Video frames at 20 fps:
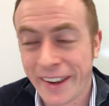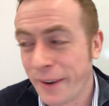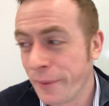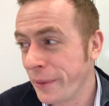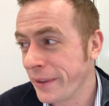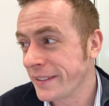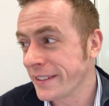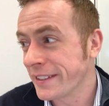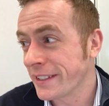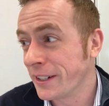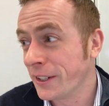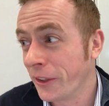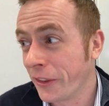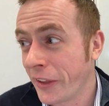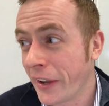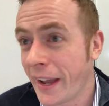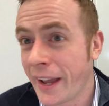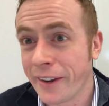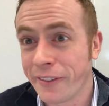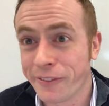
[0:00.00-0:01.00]
which is
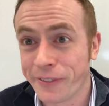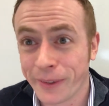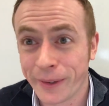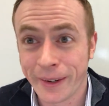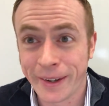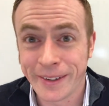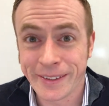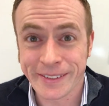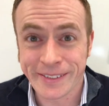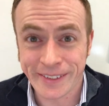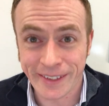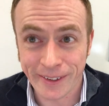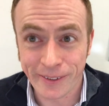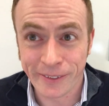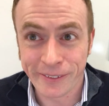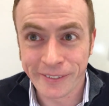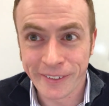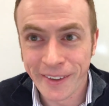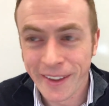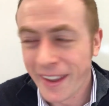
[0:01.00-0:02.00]
another handful in
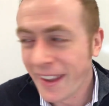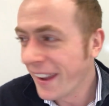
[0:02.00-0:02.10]
itself.